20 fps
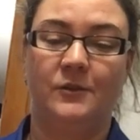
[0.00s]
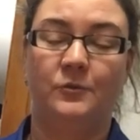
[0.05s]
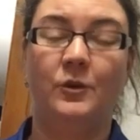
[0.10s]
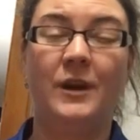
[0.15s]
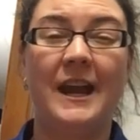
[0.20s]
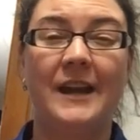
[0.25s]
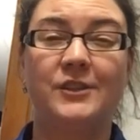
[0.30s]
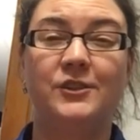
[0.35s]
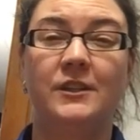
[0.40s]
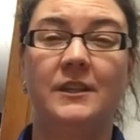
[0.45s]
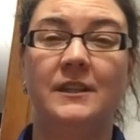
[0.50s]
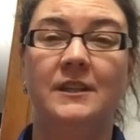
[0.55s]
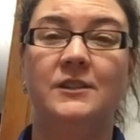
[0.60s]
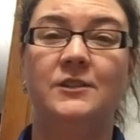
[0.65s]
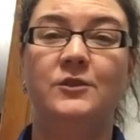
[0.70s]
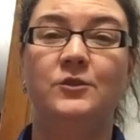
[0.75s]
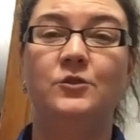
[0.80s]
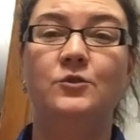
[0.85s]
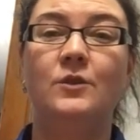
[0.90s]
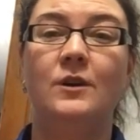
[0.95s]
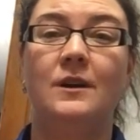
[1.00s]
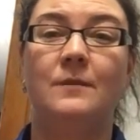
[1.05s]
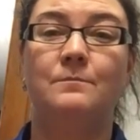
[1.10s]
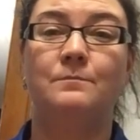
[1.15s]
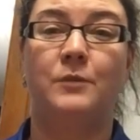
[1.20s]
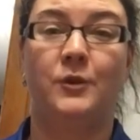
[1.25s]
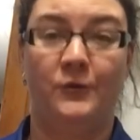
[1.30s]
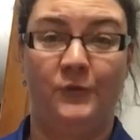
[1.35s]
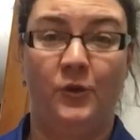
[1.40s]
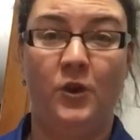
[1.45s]
We're actually going to
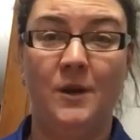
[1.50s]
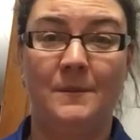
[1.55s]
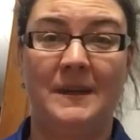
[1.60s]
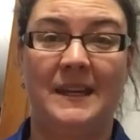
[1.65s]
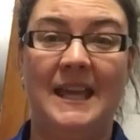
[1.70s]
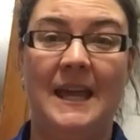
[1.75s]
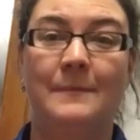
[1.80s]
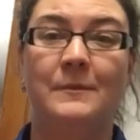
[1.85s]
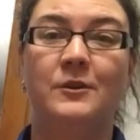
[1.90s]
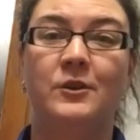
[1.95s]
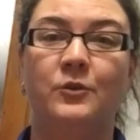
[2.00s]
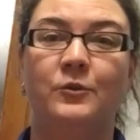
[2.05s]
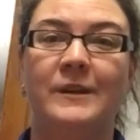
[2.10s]
perform a chemical